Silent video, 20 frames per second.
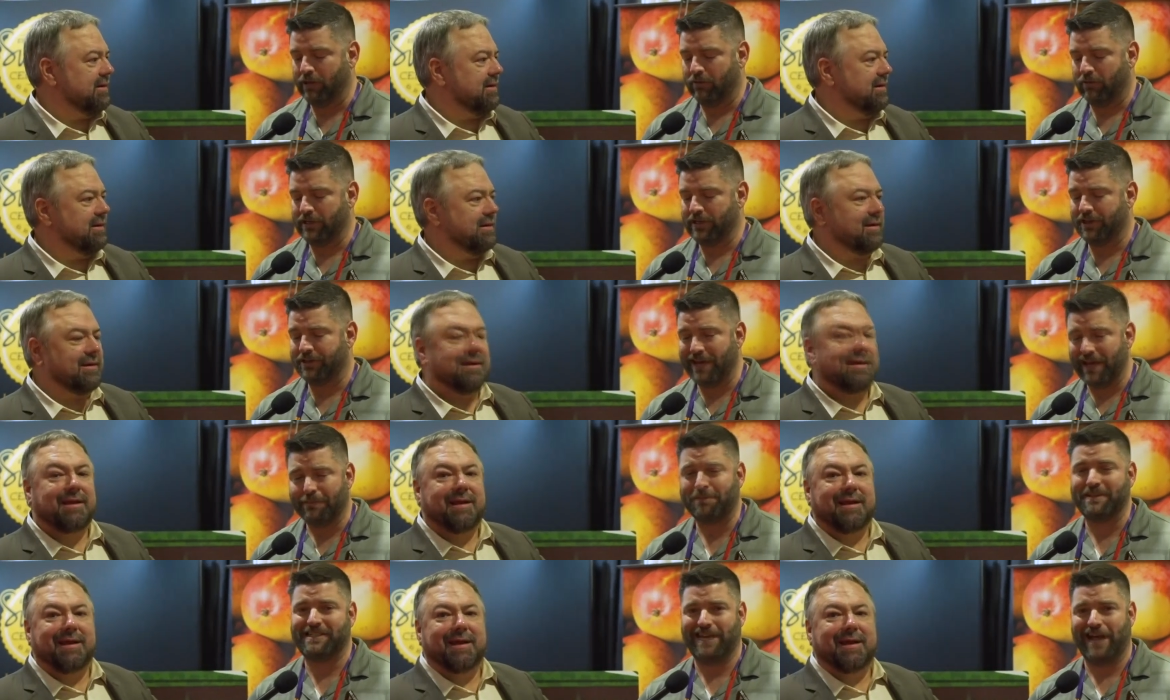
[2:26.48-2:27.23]
Speaker 1: when you
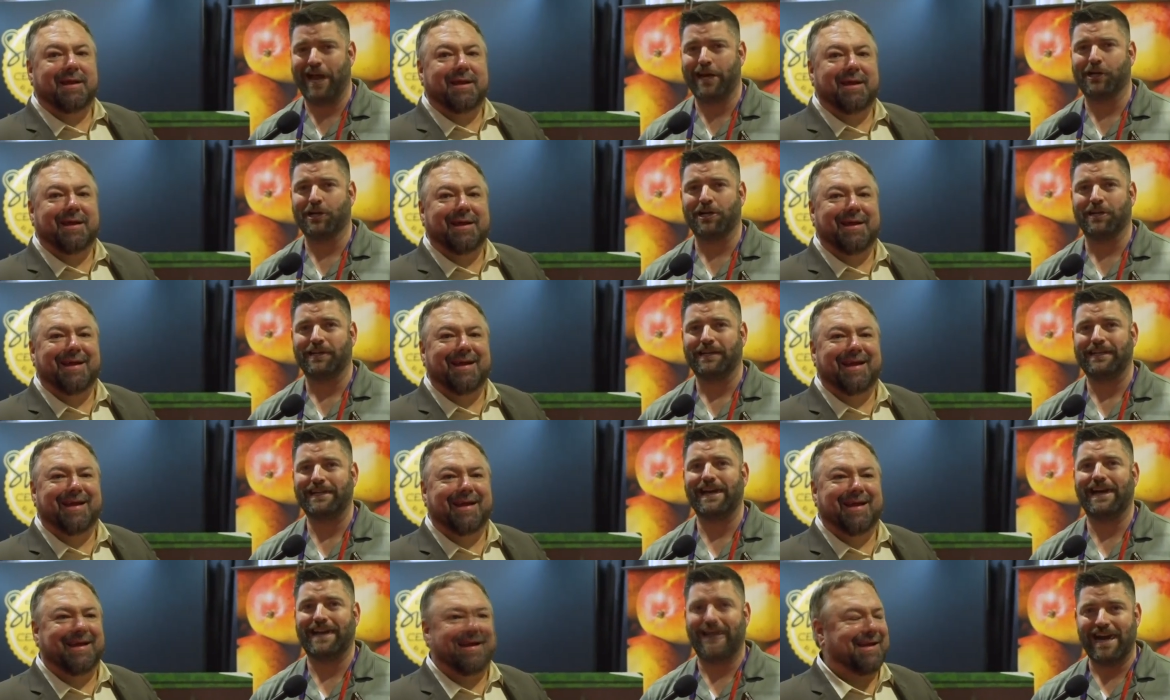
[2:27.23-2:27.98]
think potato,
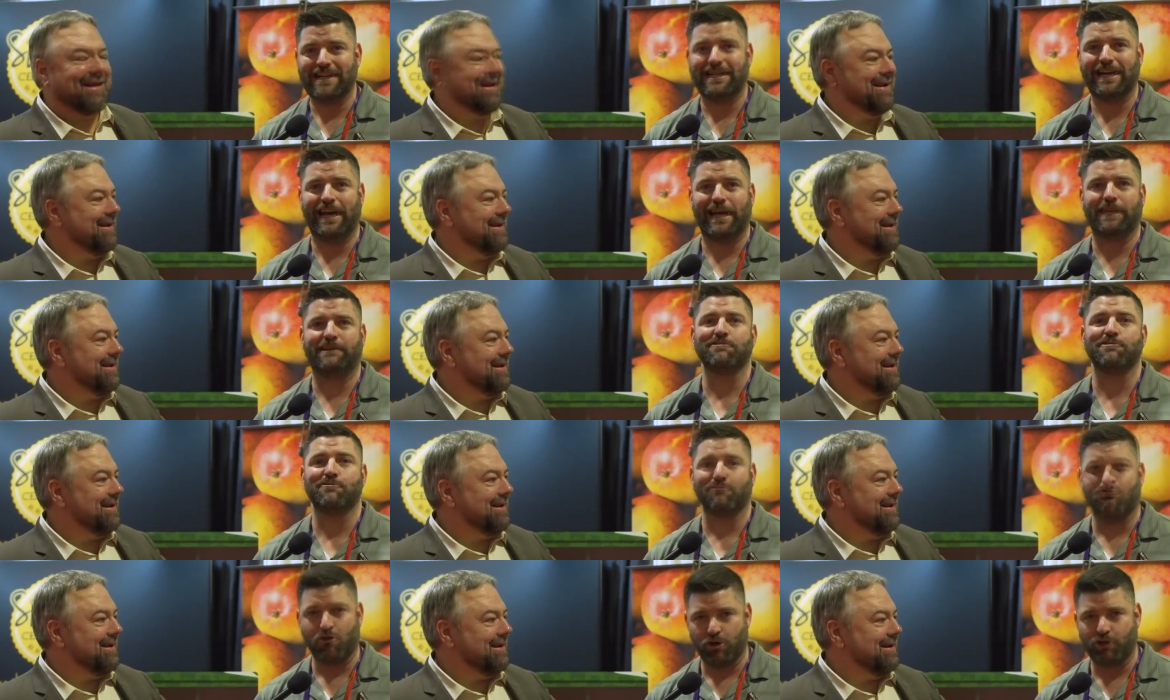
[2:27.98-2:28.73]
you got to eat
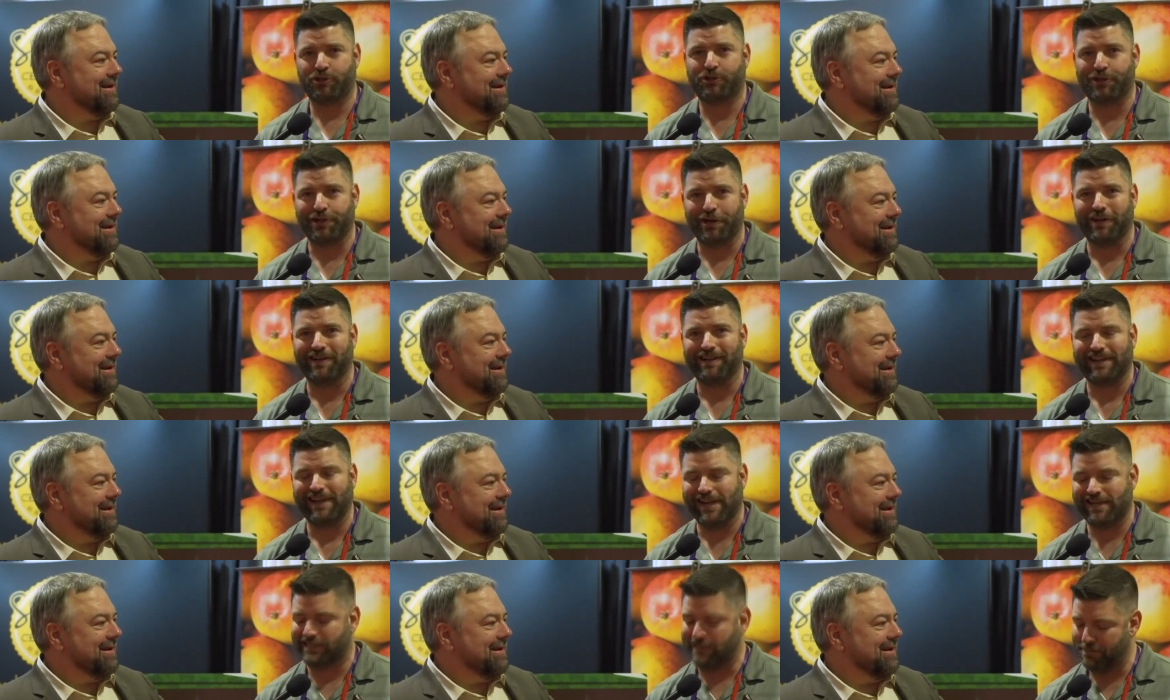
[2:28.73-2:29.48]
rooster.
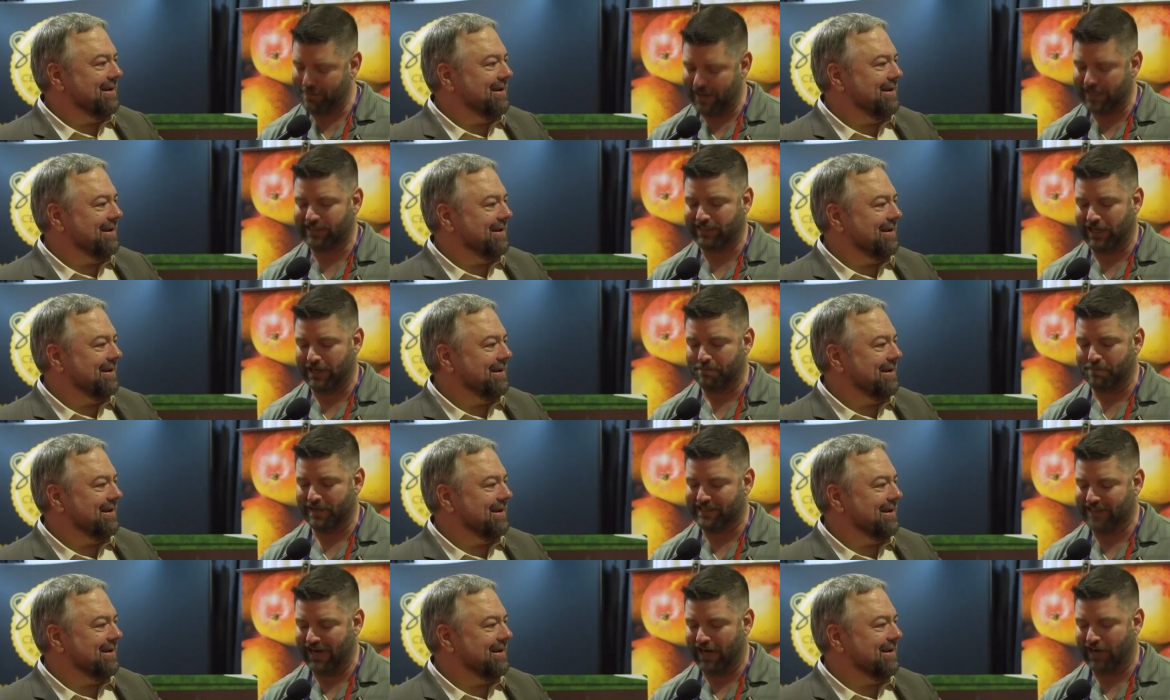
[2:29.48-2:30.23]
It's the best eaten
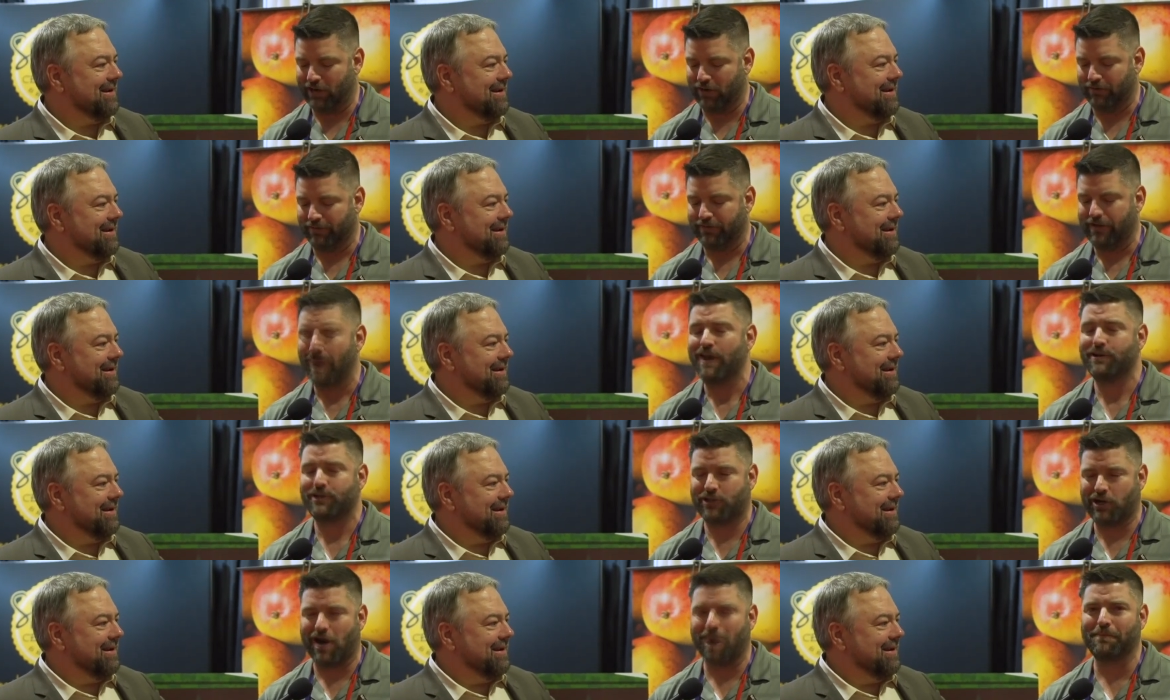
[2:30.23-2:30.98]
potato,
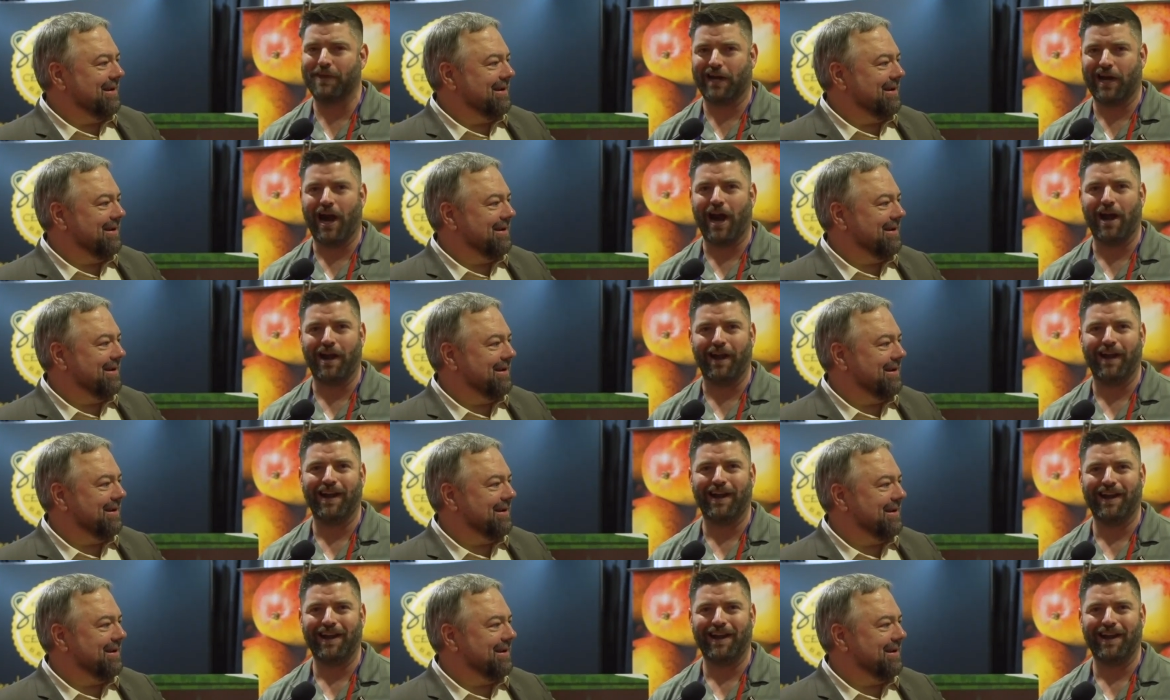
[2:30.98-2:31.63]
Sharon Begar.